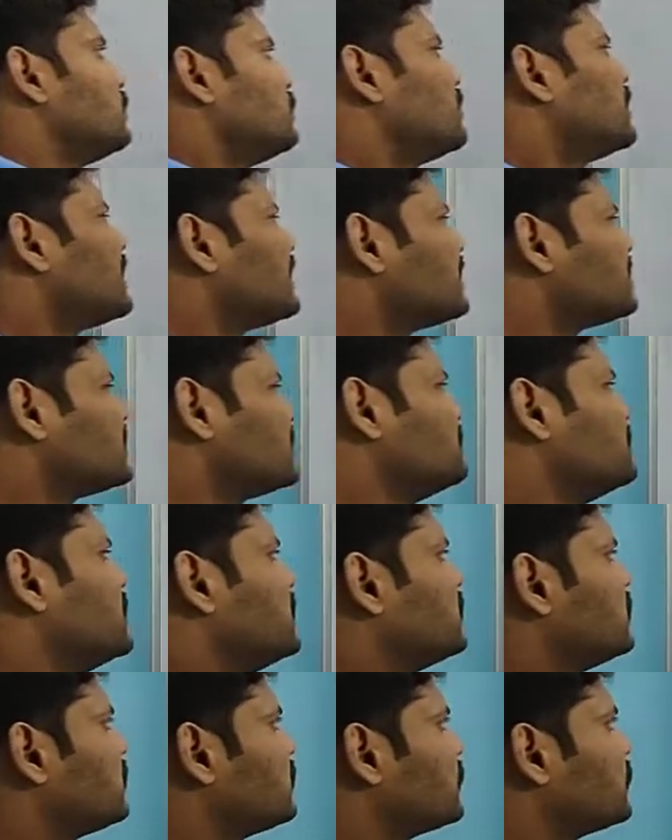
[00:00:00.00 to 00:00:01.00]
What does it
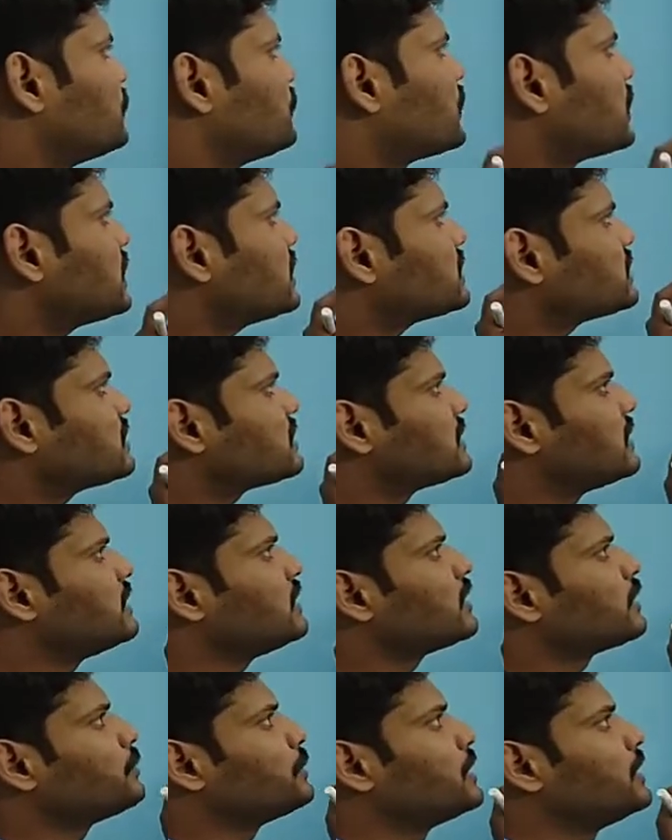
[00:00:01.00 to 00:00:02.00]
mean? What is this
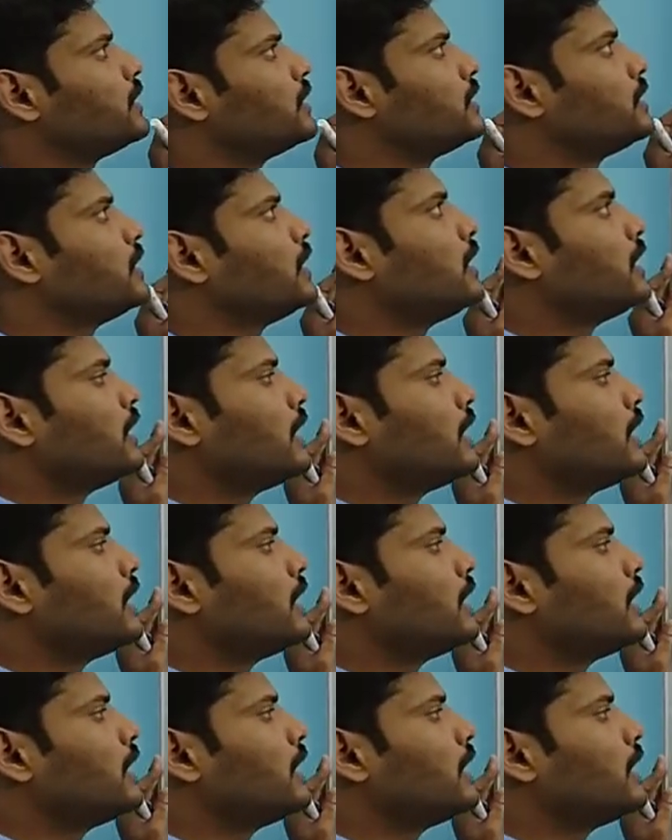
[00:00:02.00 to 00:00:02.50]
intermediate?